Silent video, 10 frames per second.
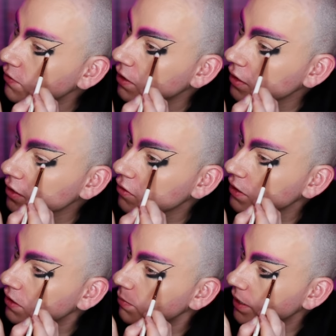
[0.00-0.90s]
I've done like
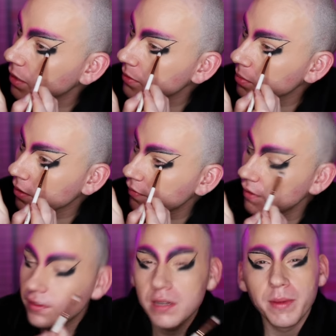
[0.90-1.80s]
Trixie makeup is probably
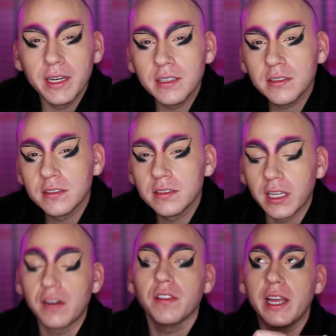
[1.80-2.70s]
50
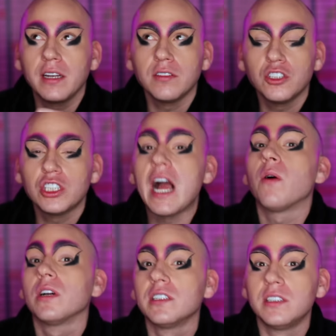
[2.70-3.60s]
minutes, like like
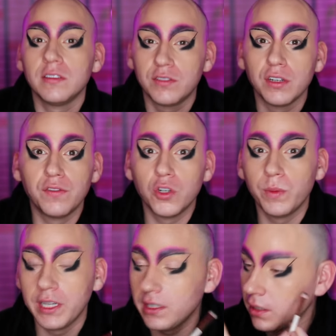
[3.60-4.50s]
shower to, to full
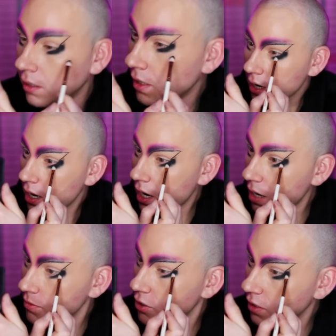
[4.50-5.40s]
wig.
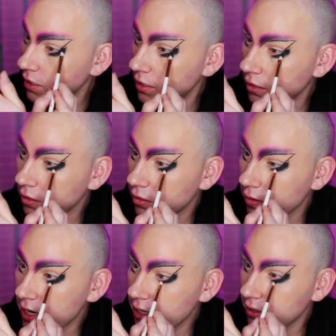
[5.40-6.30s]
I'm sure it didn't look
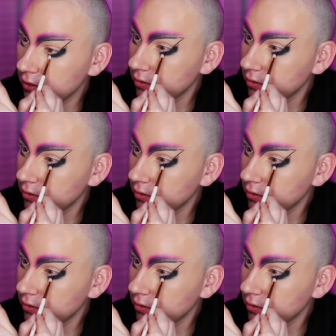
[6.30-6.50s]
great.